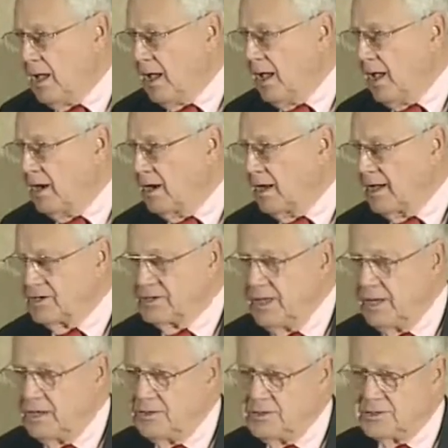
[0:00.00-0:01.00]
And I
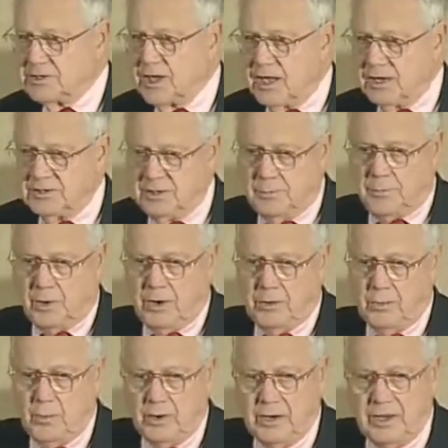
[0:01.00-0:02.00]
attended this cocktail party
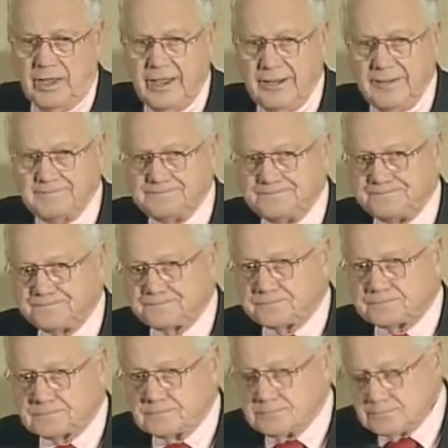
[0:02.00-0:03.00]
one day,
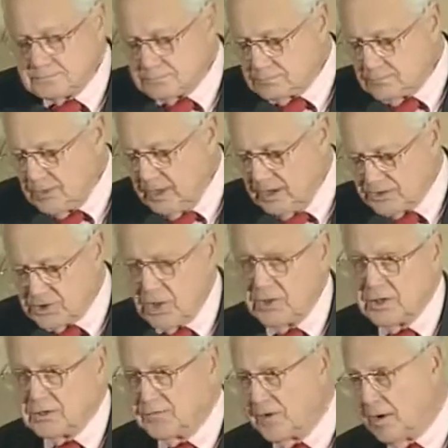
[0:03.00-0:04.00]
and I saw
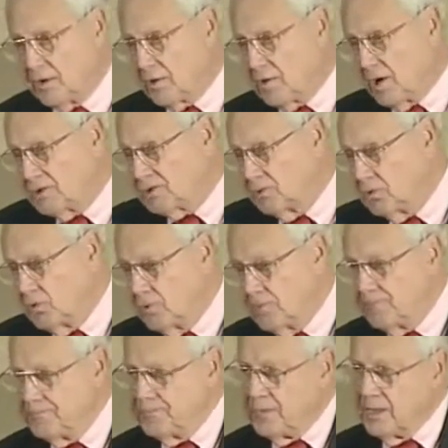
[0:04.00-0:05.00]
this fellow across the
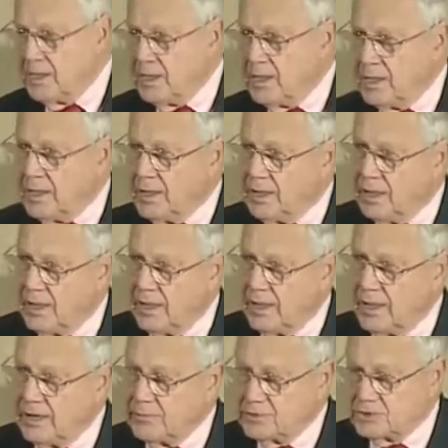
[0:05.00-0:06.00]
room
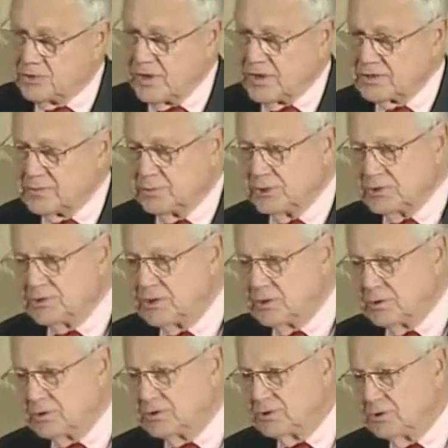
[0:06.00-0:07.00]
and he was dressed with a
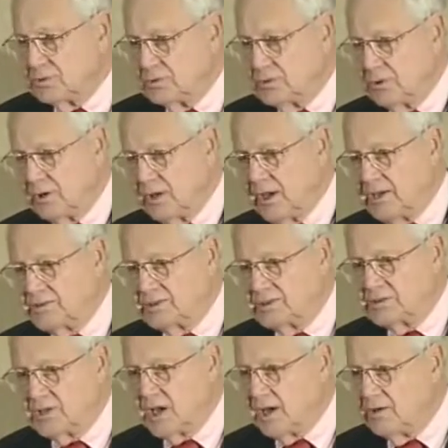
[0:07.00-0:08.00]
silk suit and the
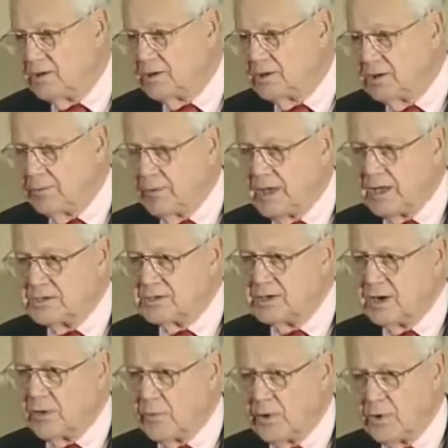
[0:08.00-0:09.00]
nicest tie you can
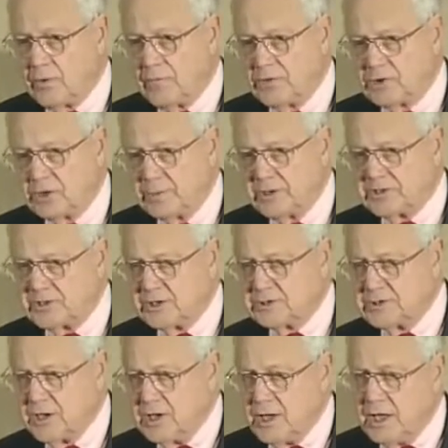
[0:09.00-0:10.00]
imagine. And I ran over to him. I
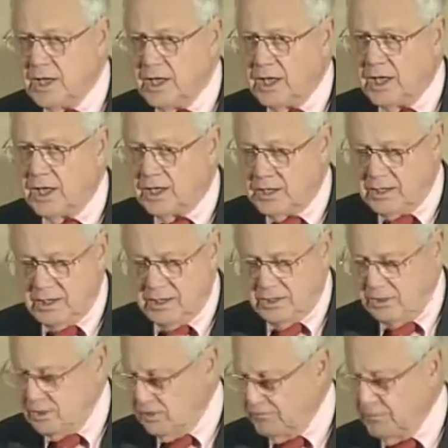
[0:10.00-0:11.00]
says, uh,
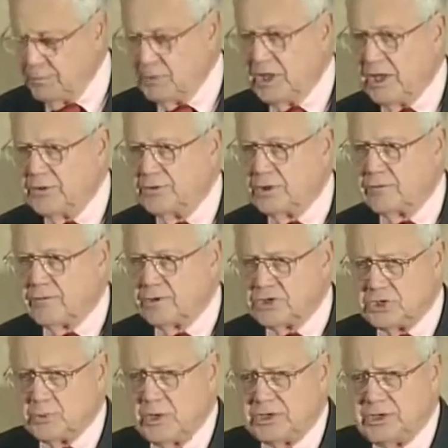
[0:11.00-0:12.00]
"You're from Yale
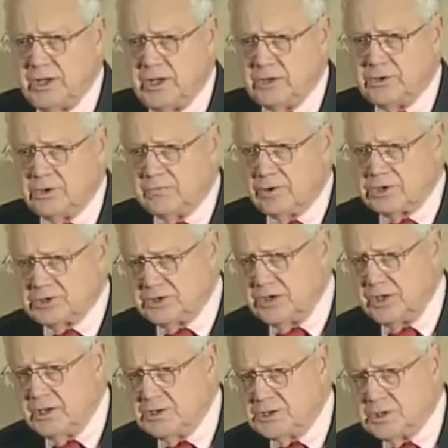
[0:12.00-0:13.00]
University. You went to Yale University,
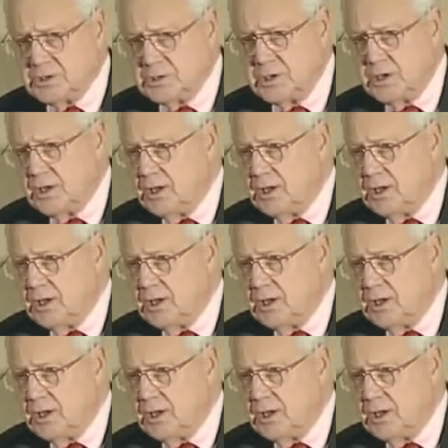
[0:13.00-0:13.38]
didn't you?"